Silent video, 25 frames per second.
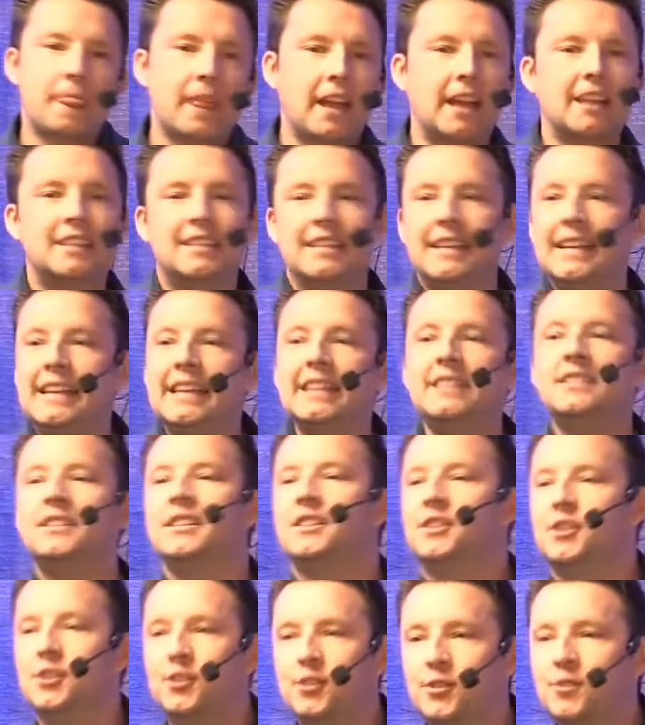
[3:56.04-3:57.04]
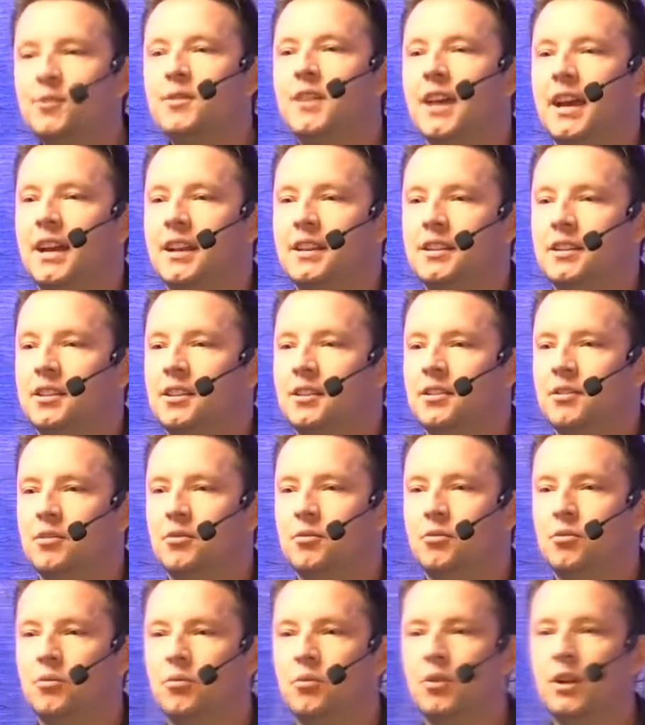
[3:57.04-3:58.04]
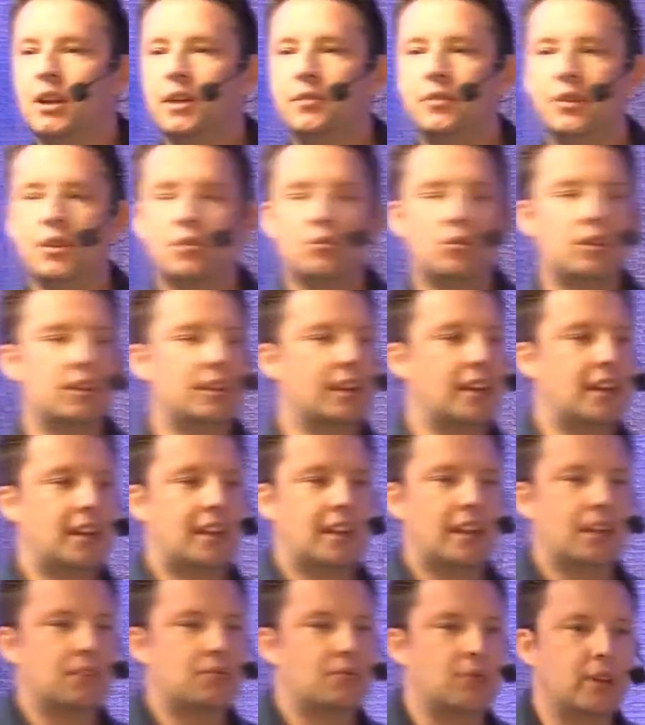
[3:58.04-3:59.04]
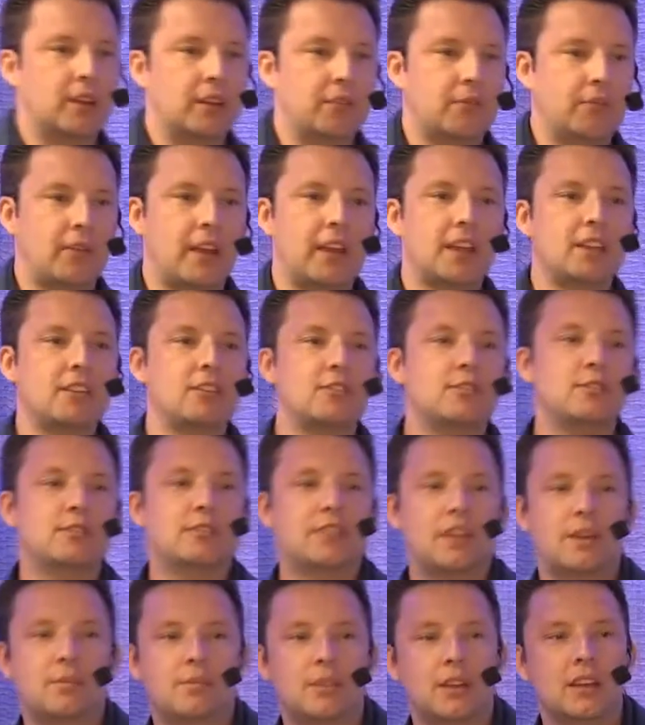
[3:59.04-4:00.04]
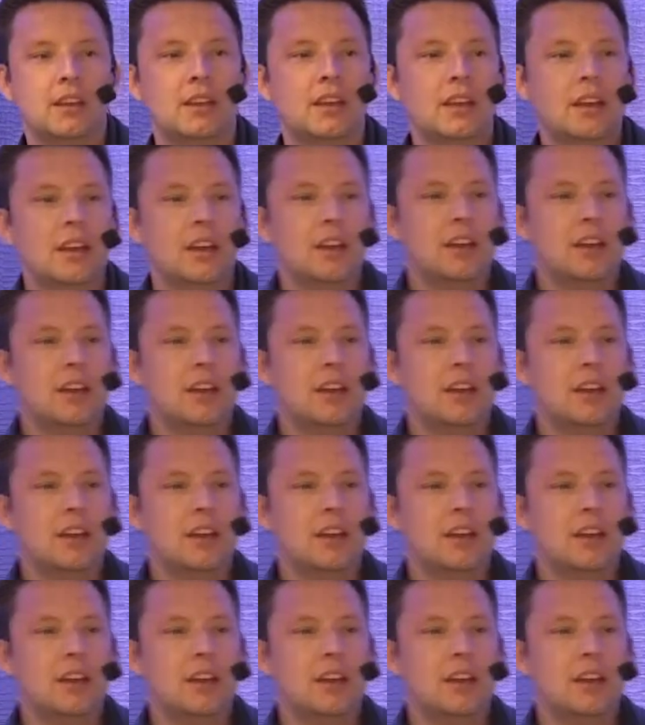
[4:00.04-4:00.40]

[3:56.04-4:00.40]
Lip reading: it's easy to do that. We live in a world that where fake news can be.